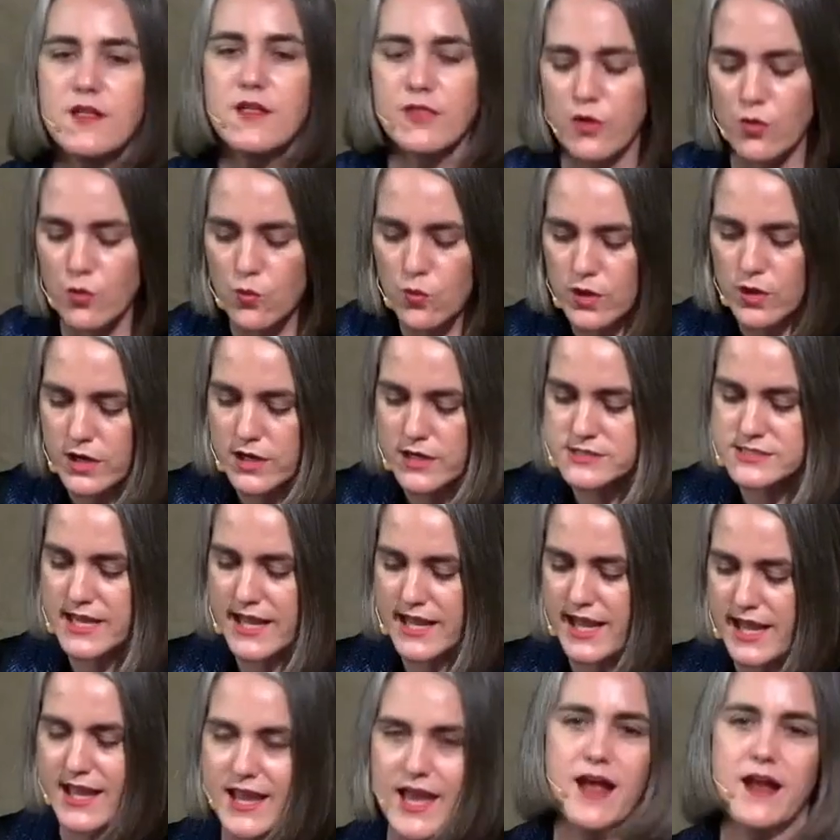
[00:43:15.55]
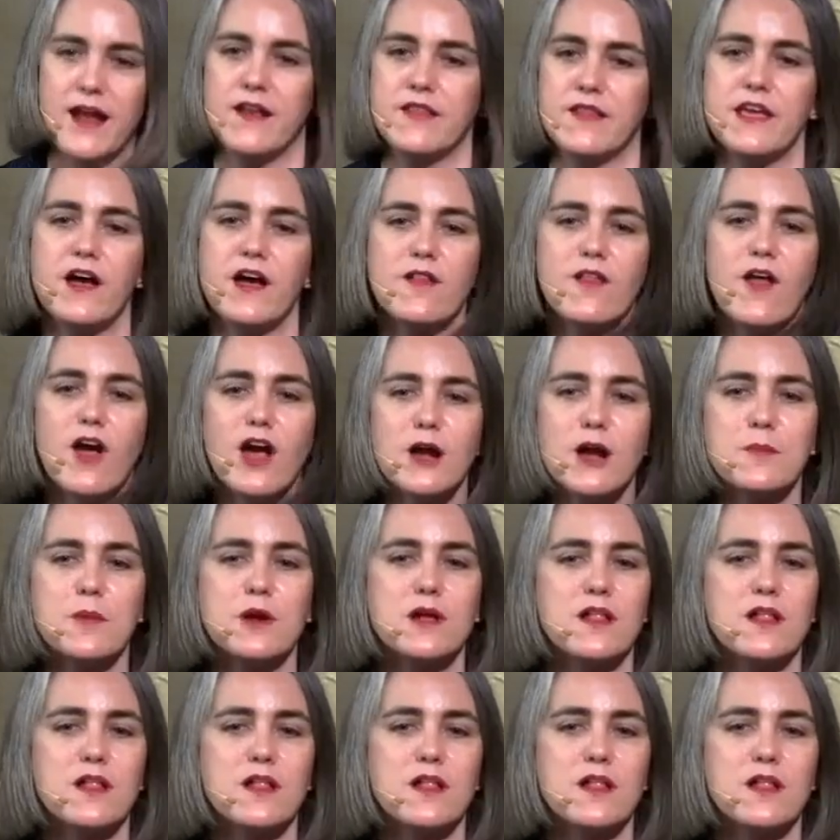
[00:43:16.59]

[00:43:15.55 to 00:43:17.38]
the workday, and the alarm